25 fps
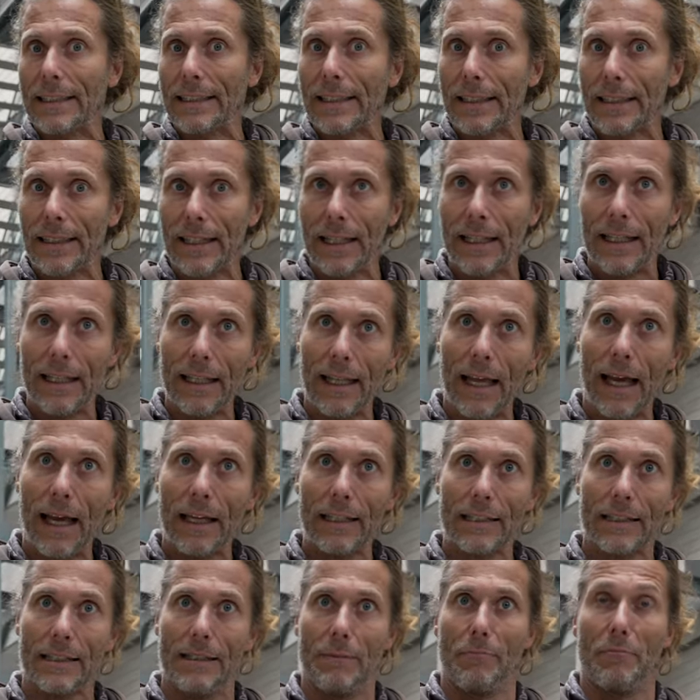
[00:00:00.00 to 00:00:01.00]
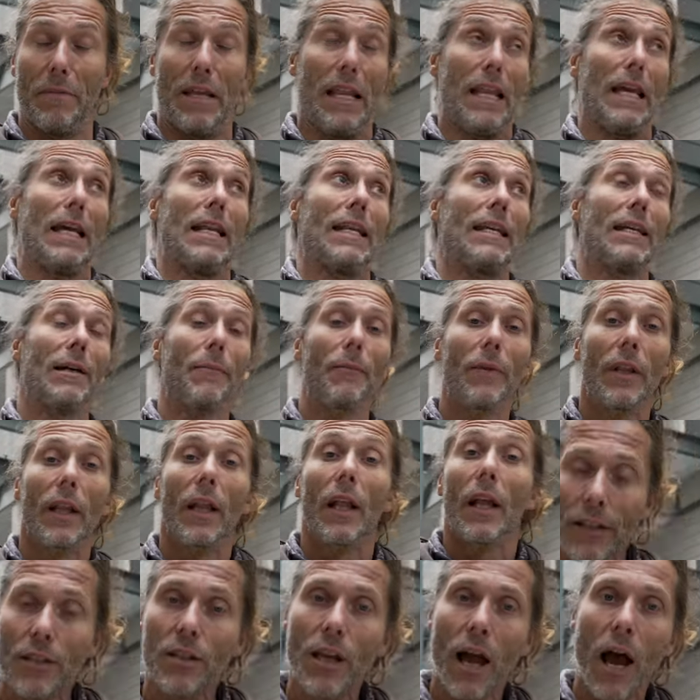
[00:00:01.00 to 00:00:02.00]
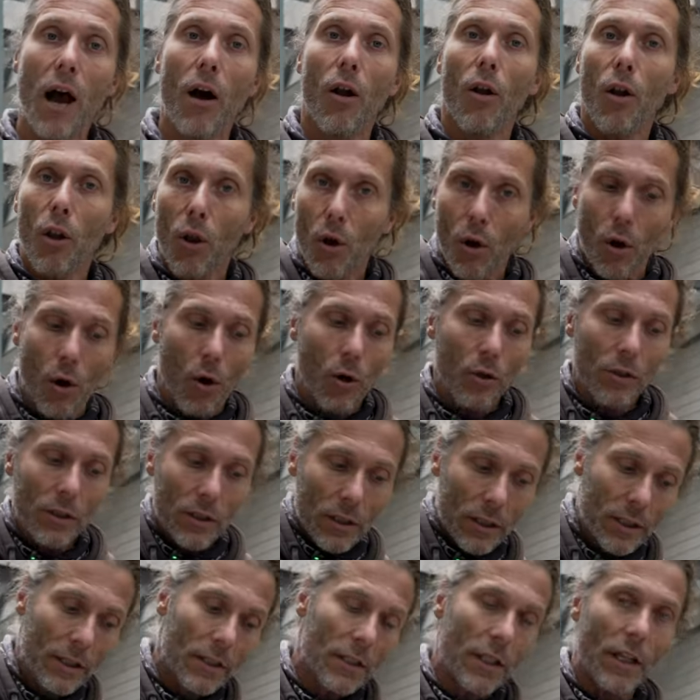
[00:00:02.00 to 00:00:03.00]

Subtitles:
in the last millennium. That's how long